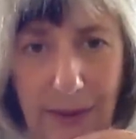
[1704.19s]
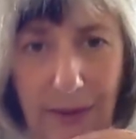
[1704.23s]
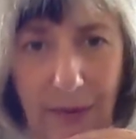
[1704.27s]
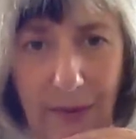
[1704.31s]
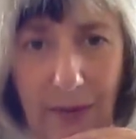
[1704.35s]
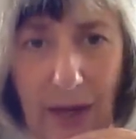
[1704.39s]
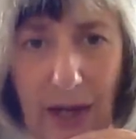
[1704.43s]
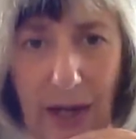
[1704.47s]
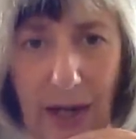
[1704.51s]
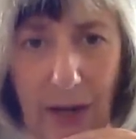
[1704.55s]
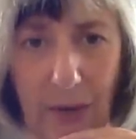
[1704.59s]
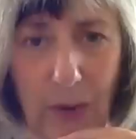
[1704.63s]

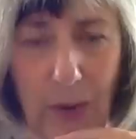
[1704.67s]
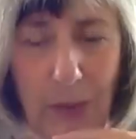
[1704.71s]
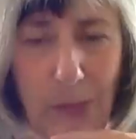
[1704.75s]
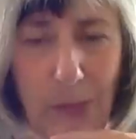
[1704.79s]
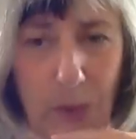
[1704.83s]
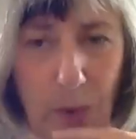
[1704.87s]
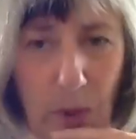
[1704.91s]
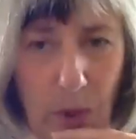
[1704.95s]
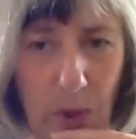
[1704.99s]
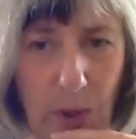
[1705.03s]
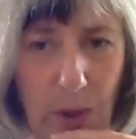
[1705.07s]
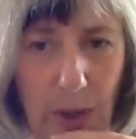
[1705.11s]
there in
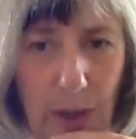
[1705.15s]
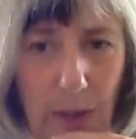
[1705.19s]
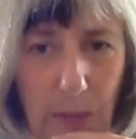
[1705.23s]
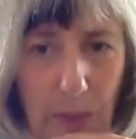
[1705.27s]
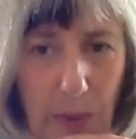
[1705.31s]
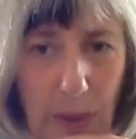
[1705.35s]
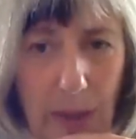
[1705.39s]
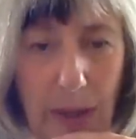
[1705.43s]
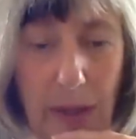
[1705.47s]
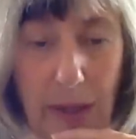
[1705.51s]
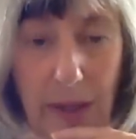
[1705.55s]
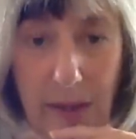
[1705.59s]
Munich,
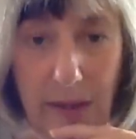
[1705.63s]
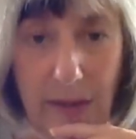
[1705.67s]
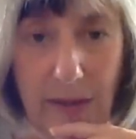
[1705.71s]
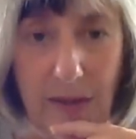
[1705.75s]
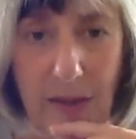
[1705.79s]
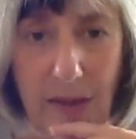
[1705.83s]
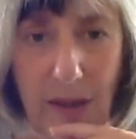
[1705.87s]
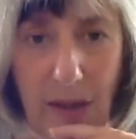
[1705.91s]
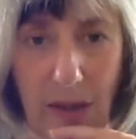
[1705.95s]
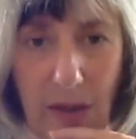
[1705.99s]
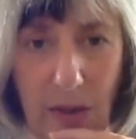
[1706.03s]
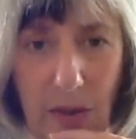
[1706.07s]
but I did
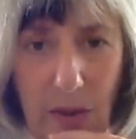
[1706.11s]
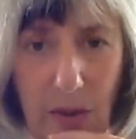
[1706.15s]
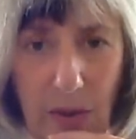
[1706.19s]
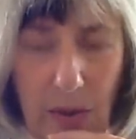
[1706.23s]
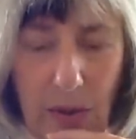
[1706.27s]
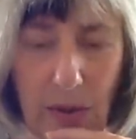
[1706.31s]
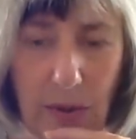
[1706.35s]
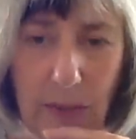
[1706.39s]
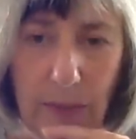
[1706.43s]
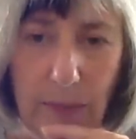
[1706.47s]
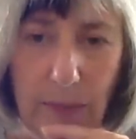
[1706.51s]
see her.